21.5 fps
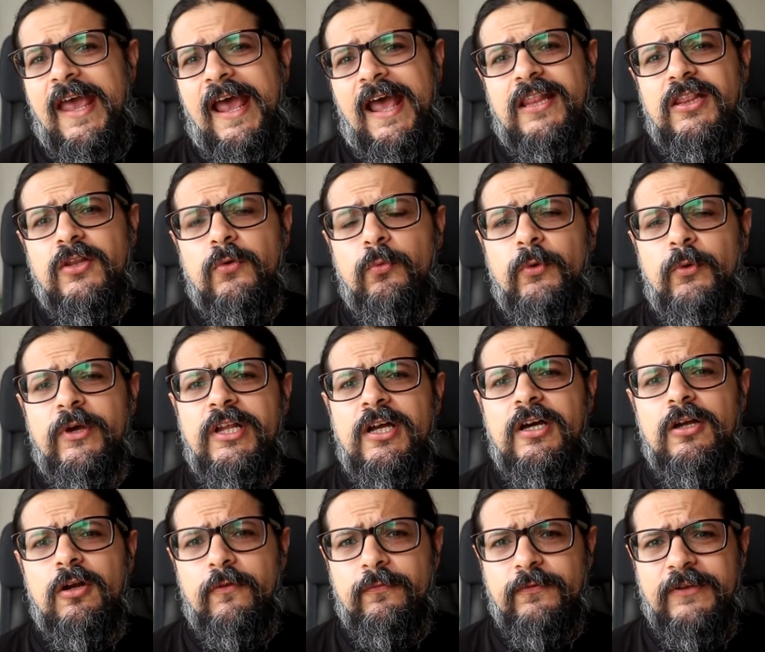And the
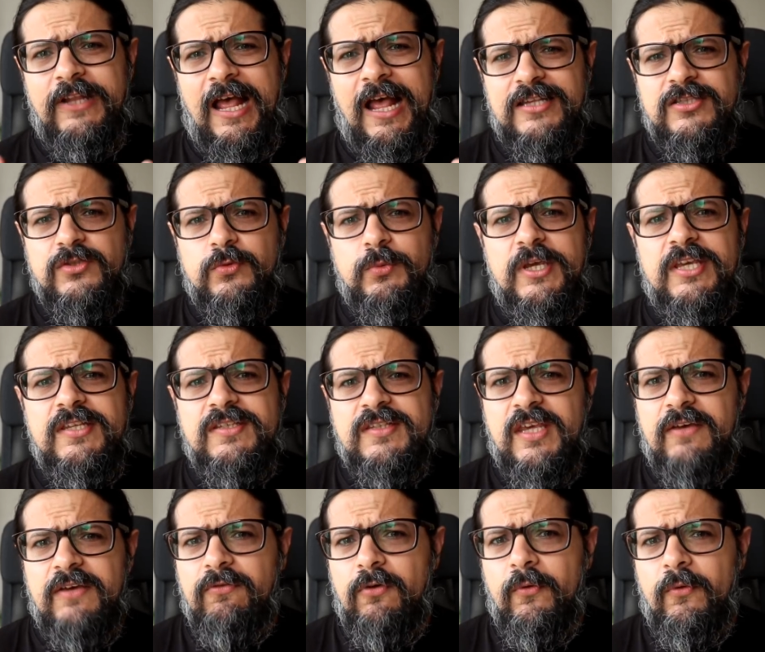winner of last week's
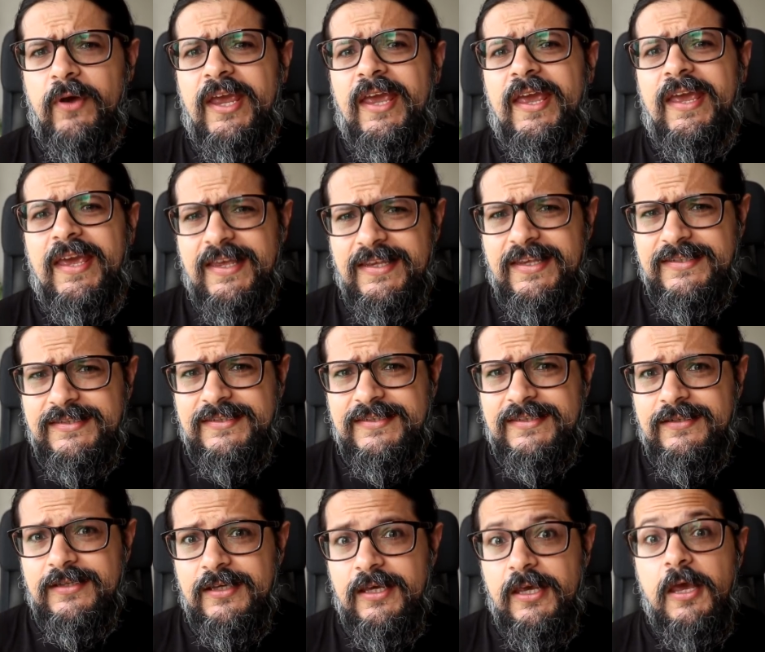giveaway is